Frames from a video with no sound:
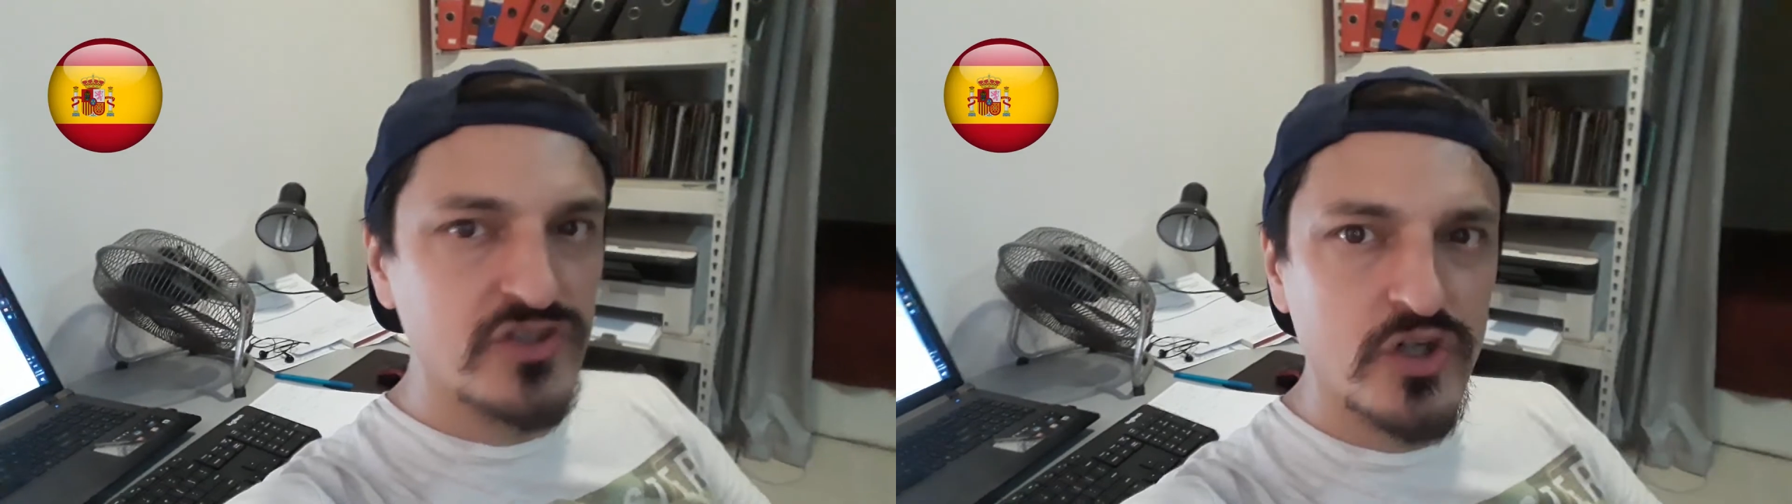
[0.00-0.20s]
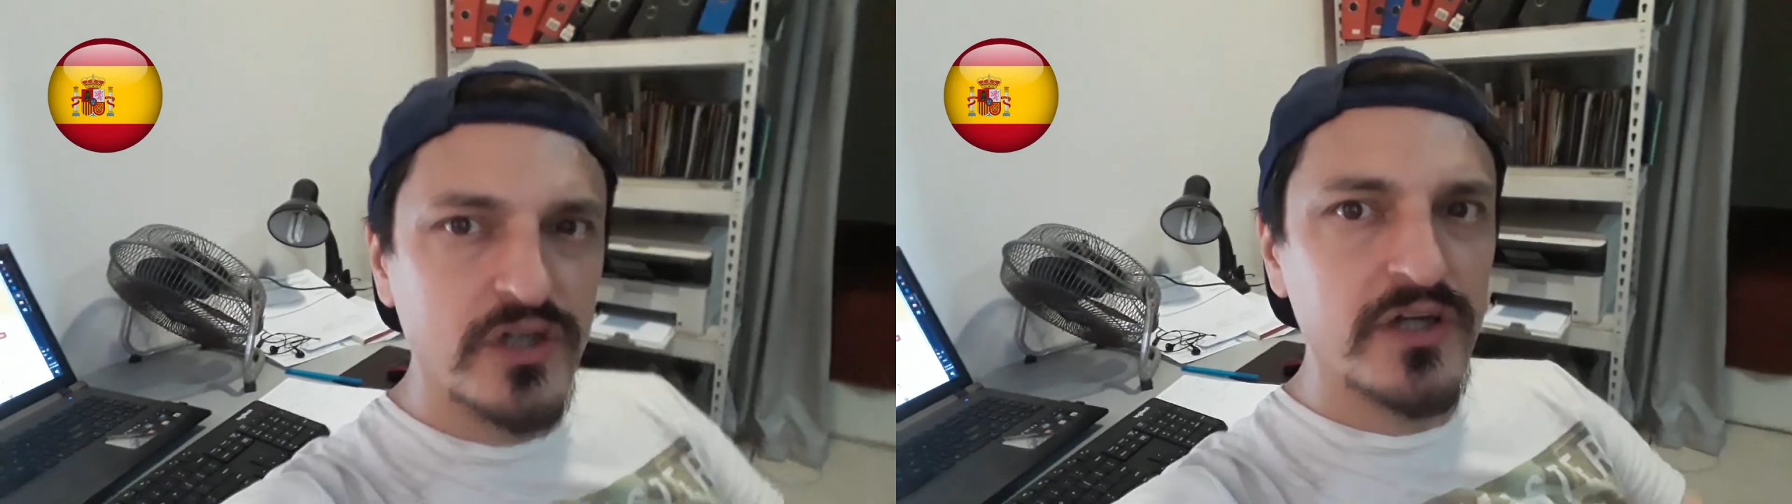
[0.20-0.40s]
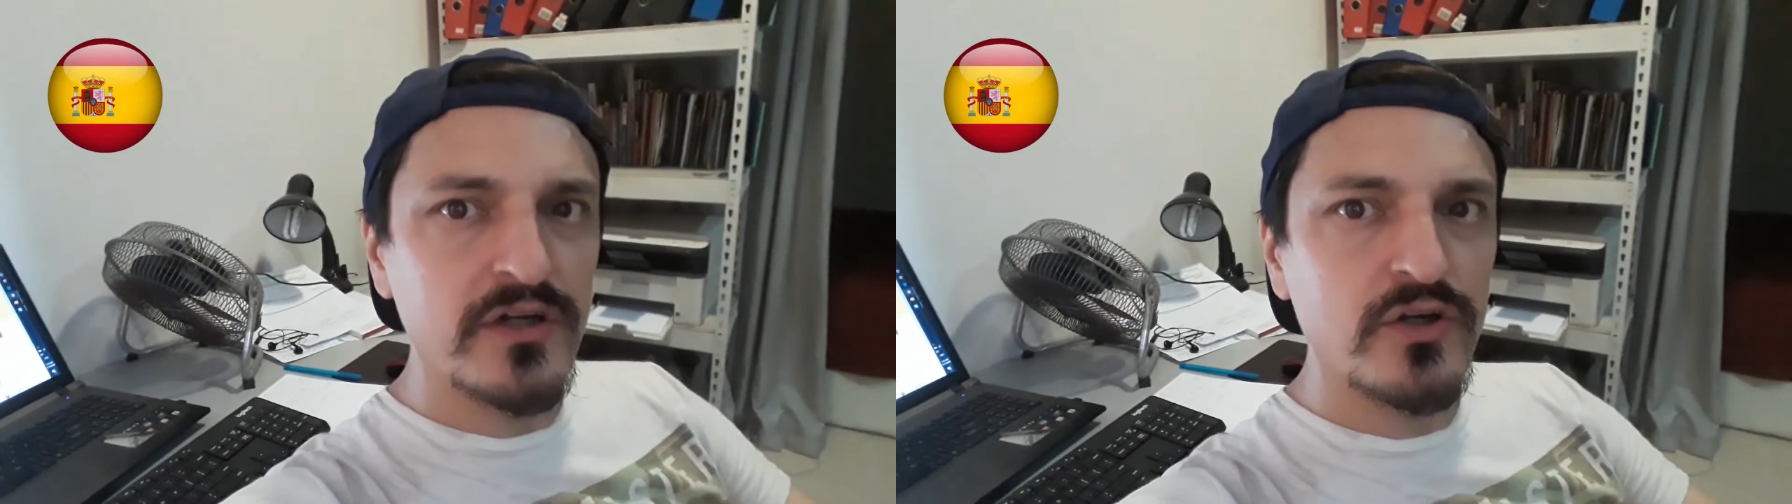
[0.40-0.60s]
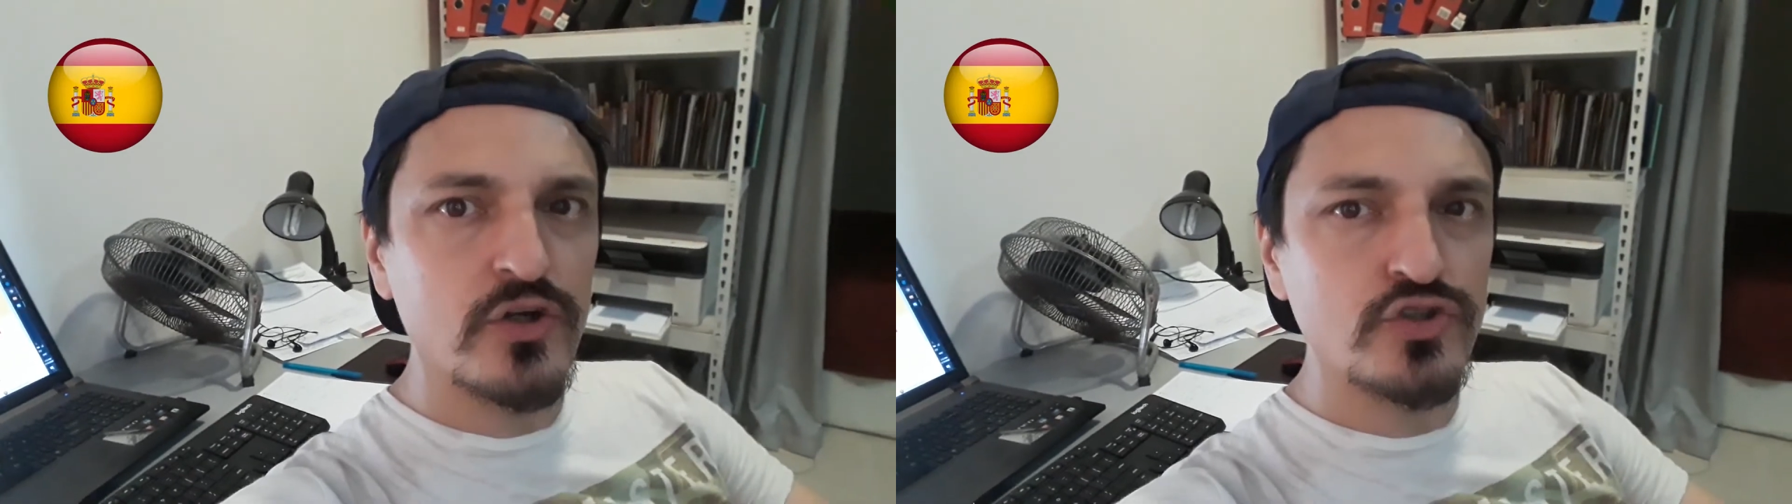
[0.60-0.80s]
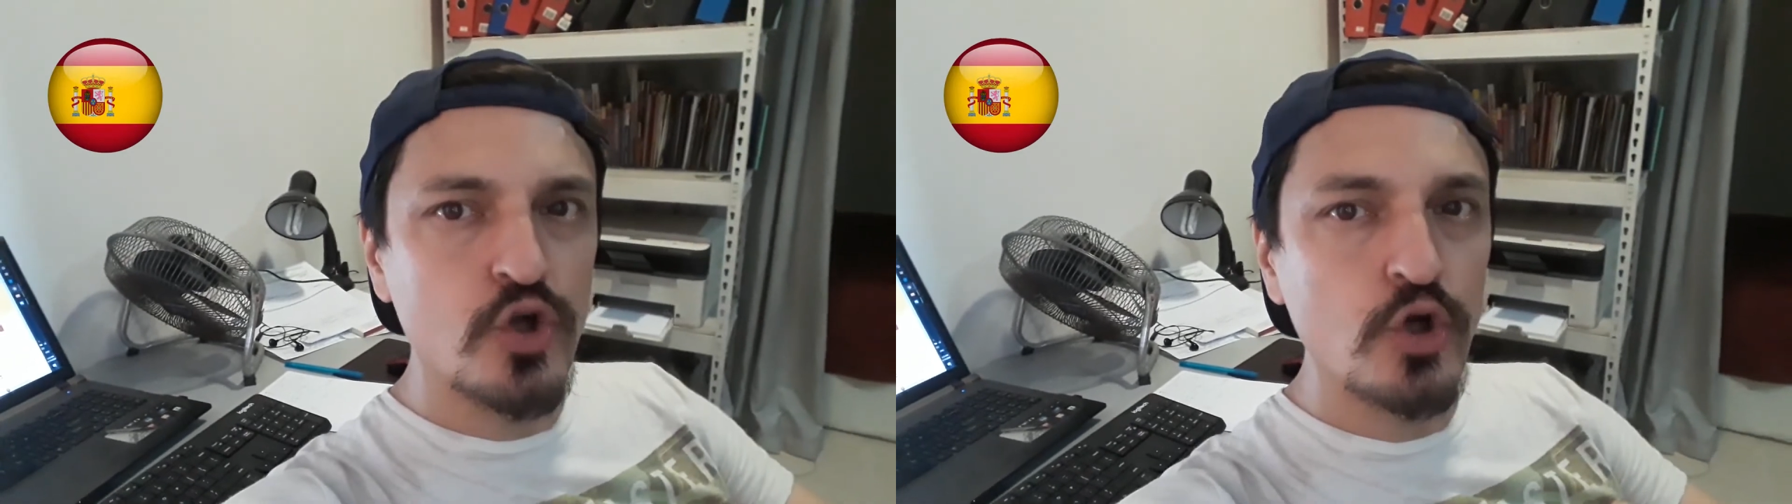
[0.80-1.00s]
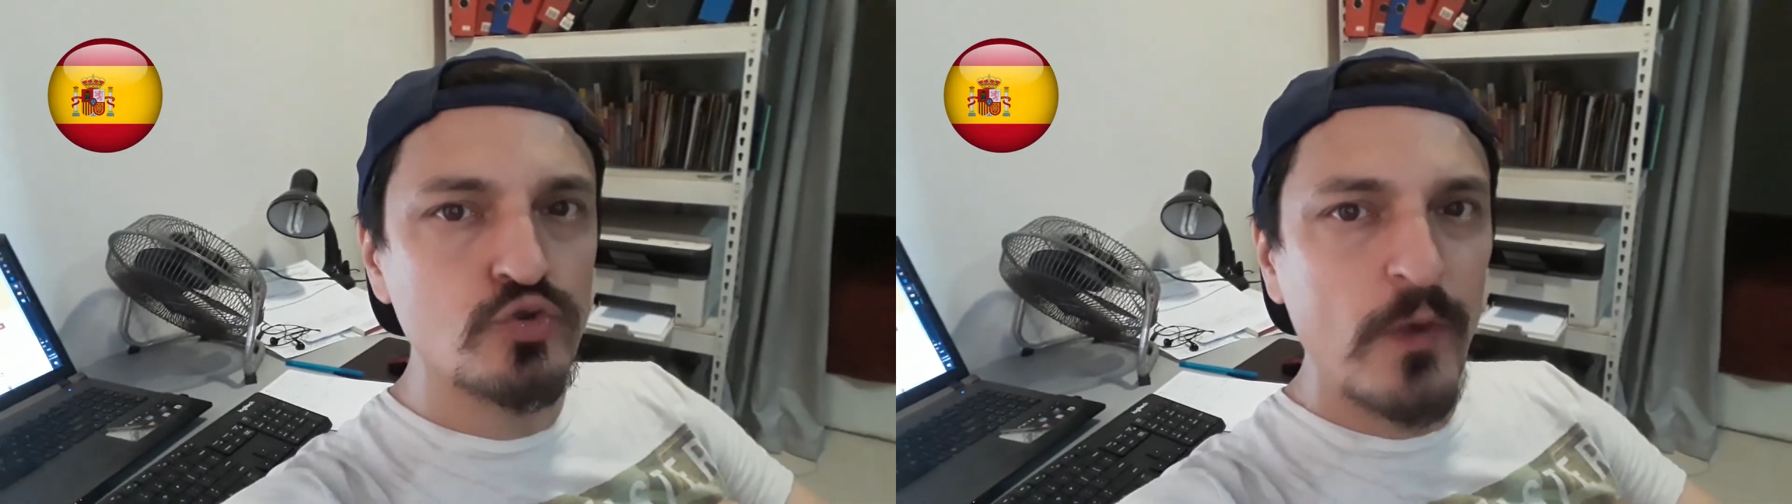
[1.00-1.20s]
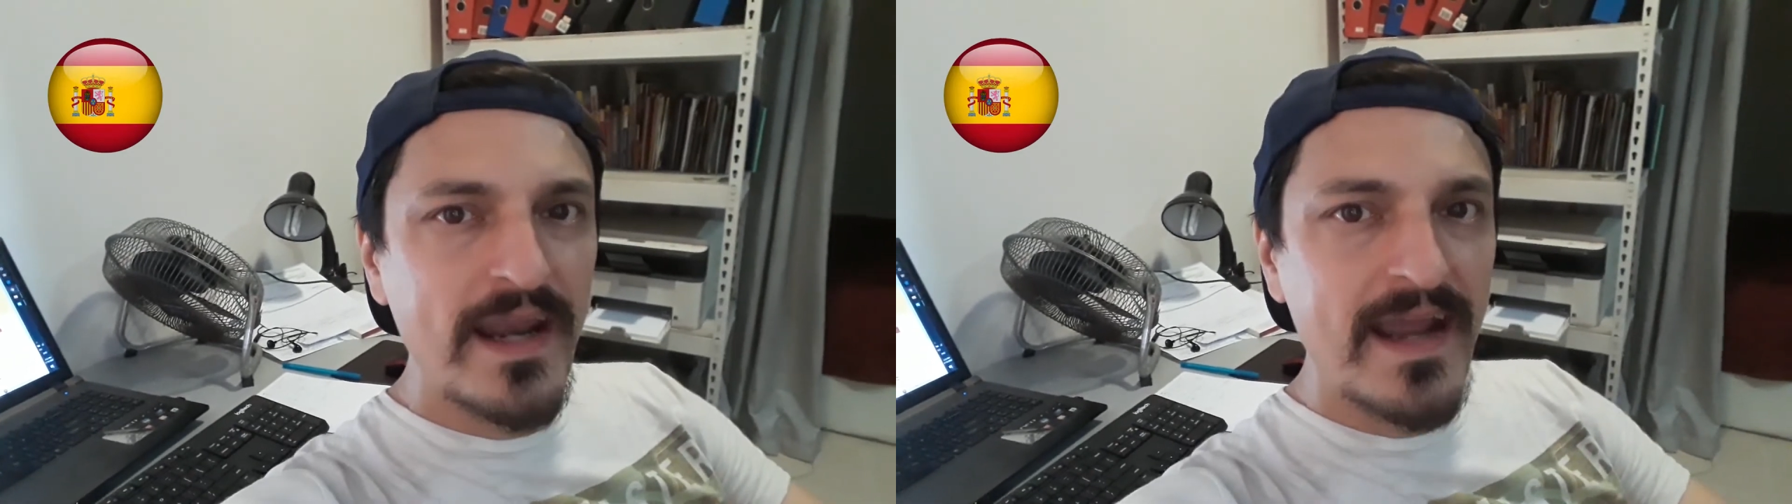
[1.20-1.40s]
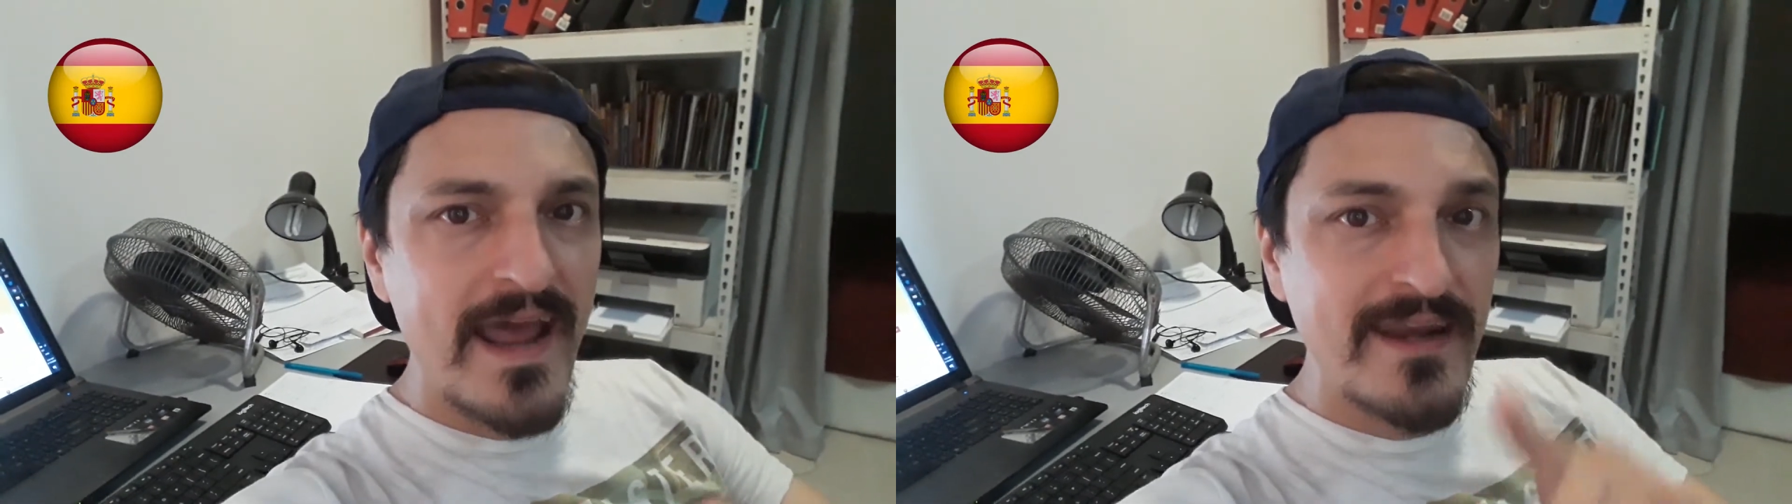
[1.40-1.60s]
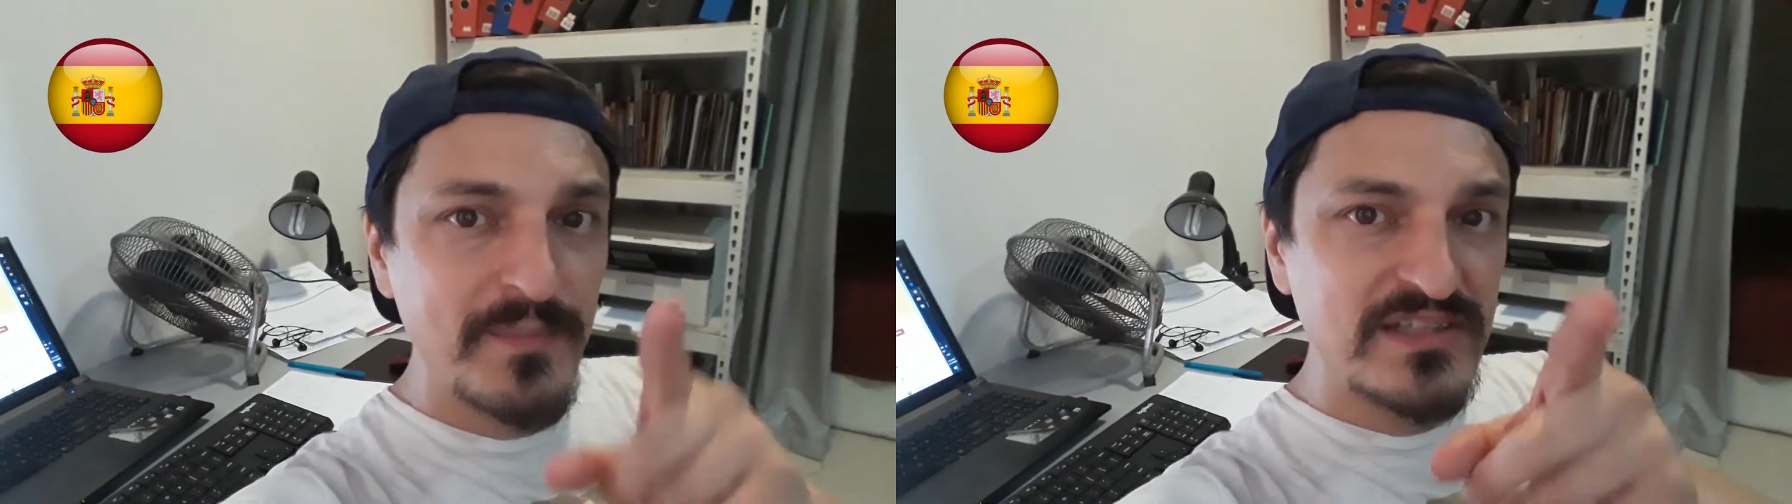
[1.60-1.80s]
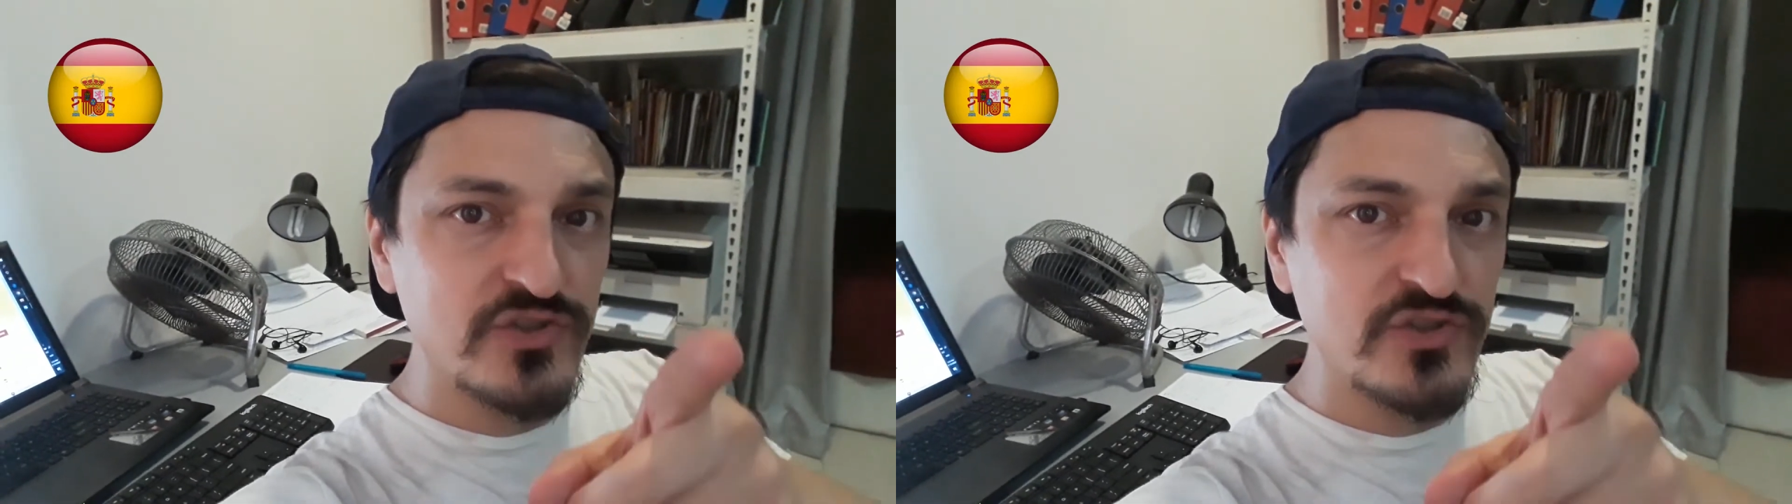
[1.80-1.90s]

or go to an academy.